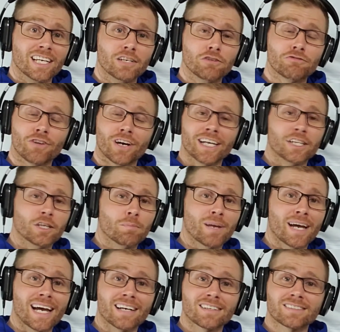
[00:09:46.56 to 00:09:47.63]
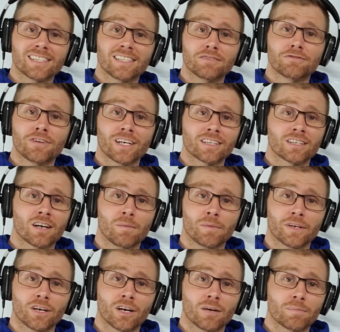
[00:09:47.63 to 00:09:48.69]
fight in the past, any fight
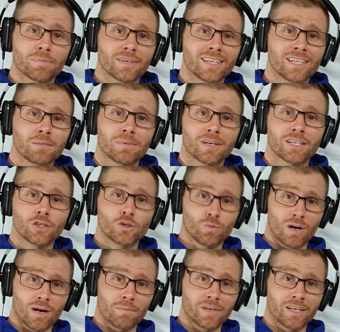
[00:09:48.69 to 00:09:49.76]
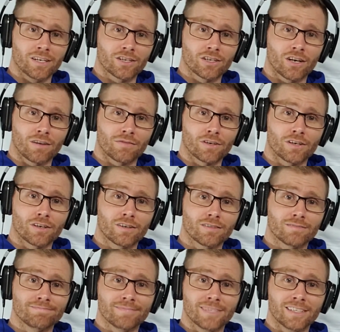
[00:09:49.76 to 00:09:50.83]
coming up, anybody you want me to cover
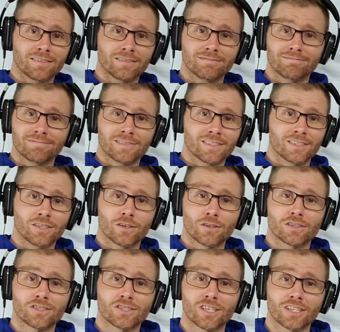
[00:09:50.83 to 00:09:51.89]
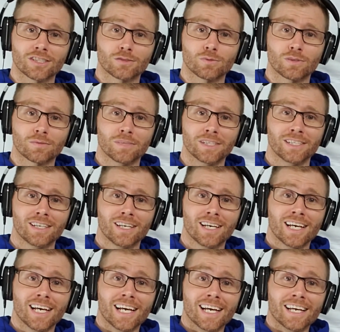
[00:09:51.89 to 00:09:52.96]
and discuss with me
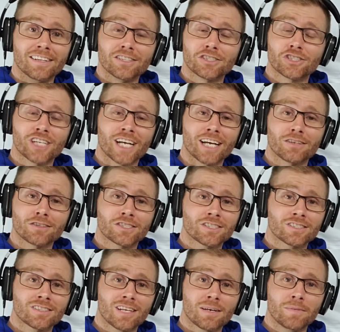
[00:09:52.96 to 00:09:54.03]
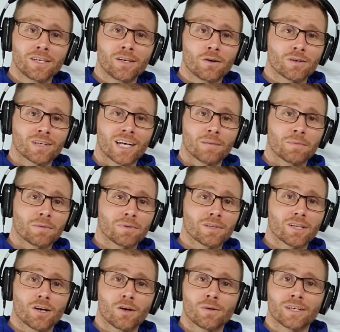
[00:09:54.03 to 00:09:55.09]
in this channel, just let me know. Comment
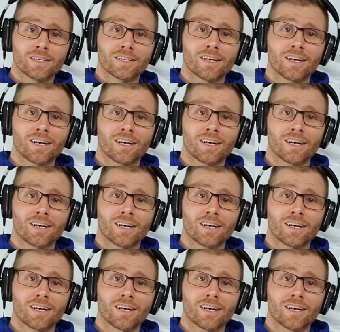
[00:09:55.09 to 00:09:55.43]
below, and